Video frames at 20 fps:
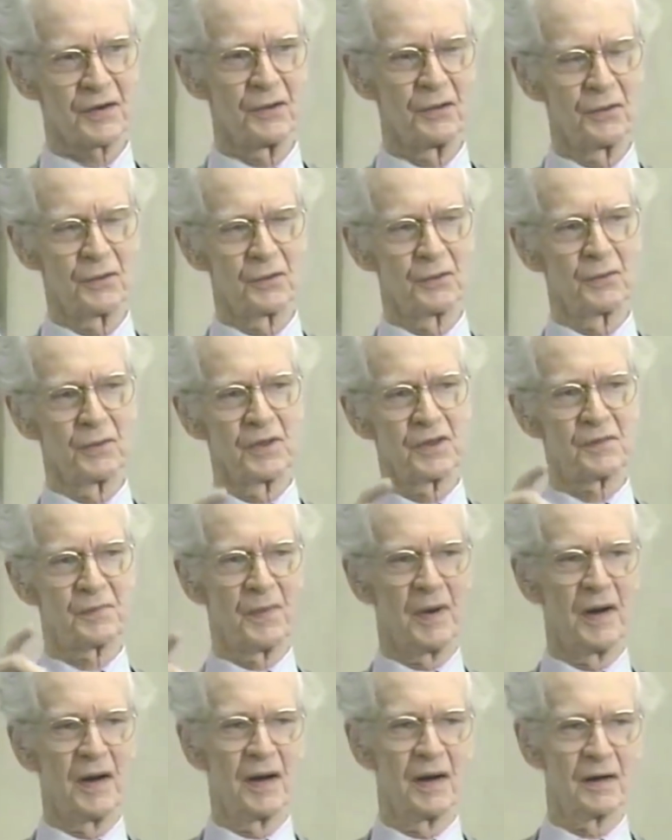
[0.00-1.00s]
you to
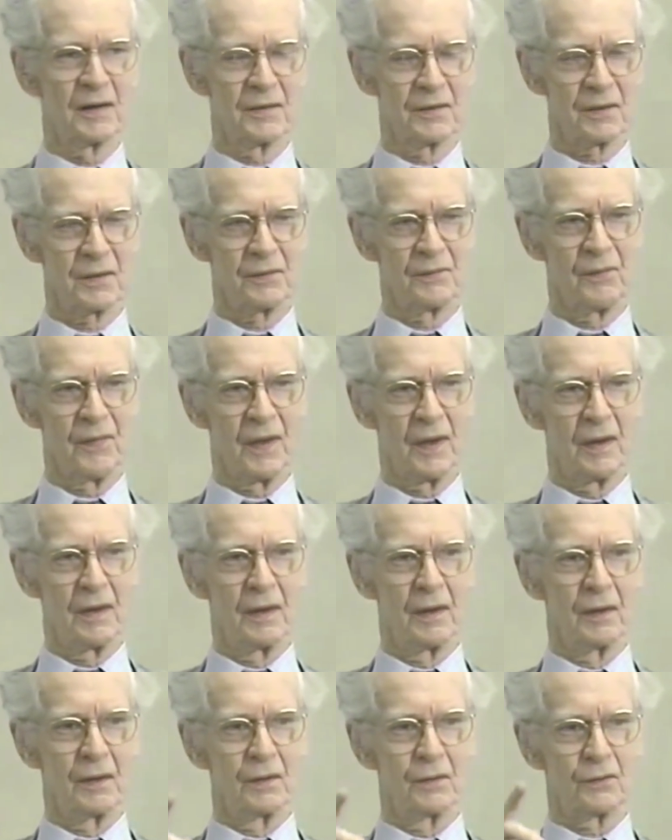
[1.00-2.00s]
respond
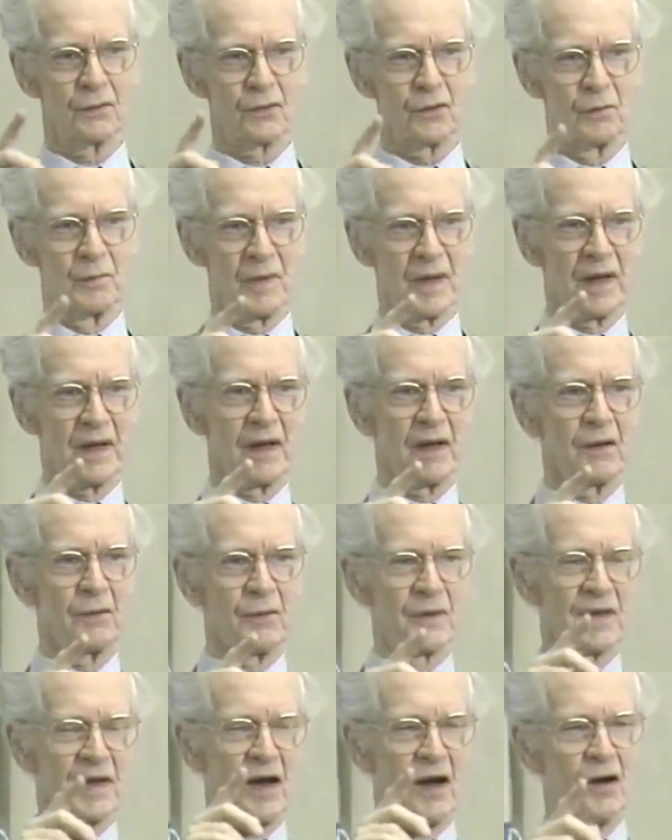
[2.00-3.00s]
to me
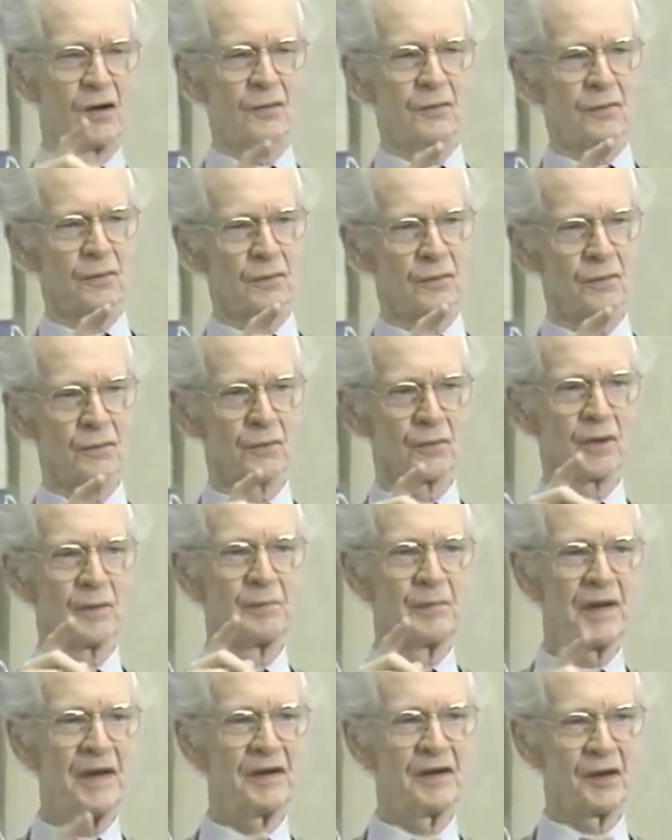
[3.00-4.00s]
without
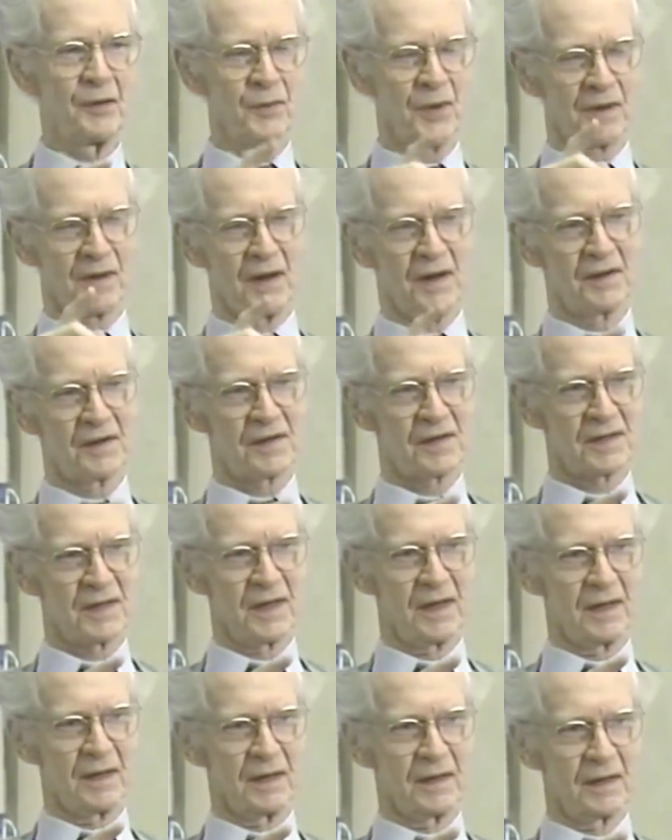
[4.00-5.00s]
repeating what I
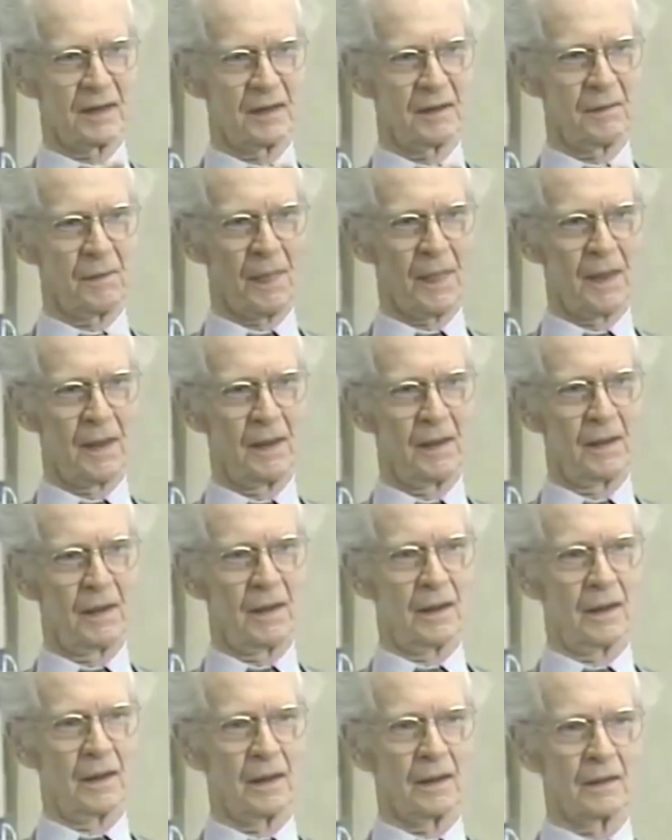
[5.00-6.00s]
say,
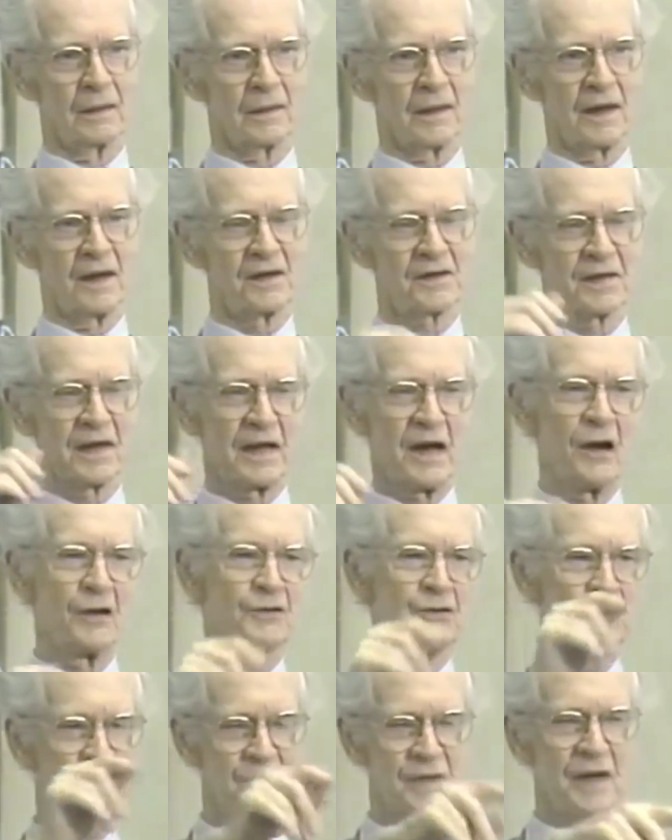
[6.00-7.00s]
and I say
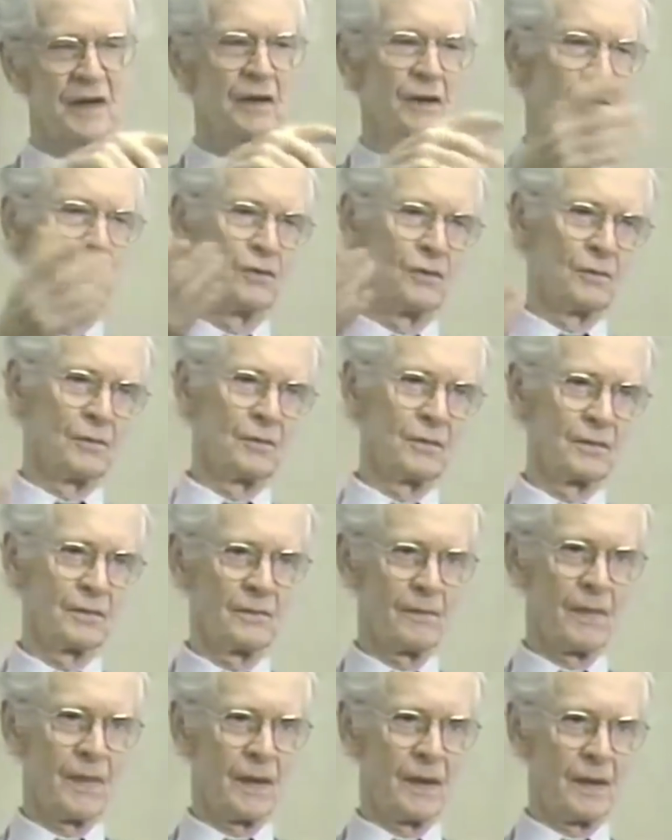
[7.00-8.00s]
house, you say home.
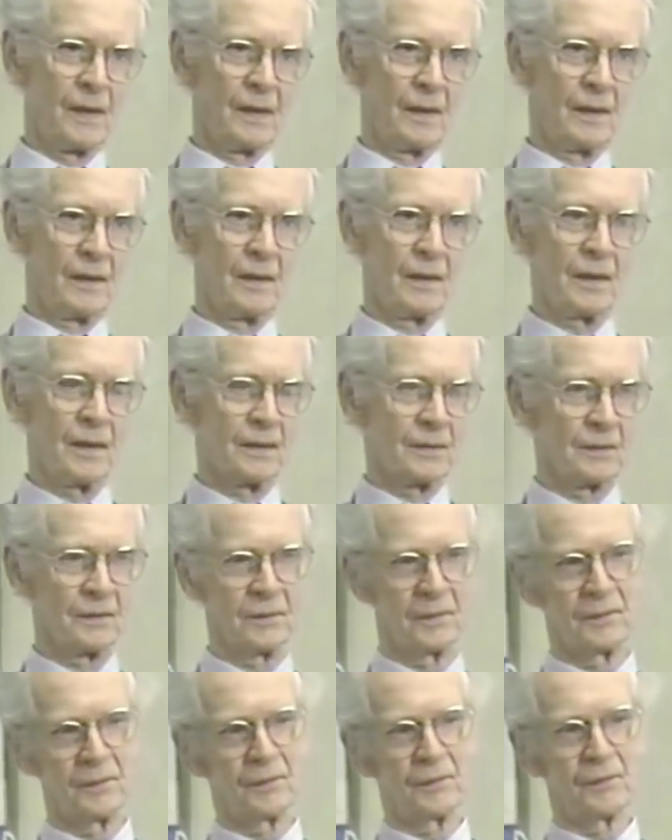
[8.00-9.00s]

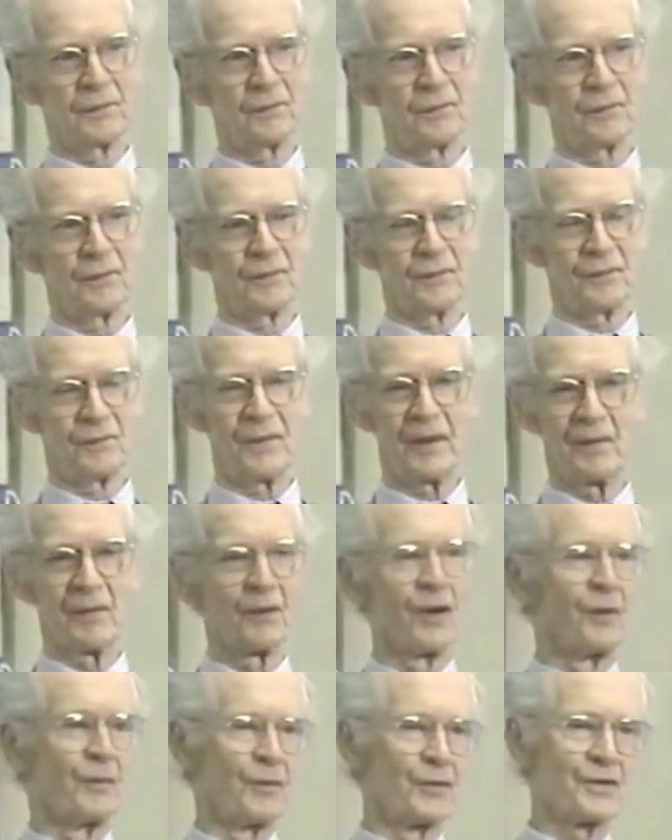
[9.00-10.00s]
And
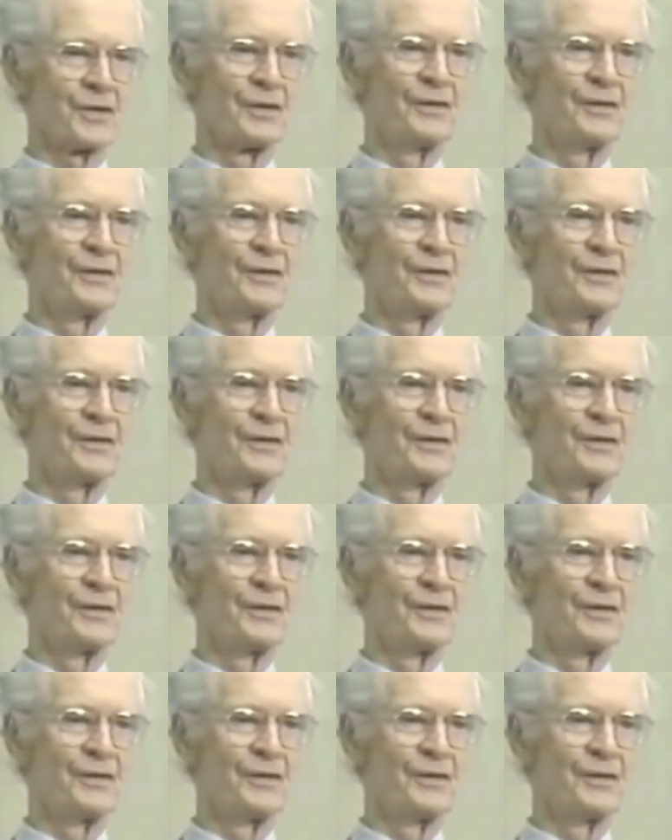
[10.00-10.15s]
people almost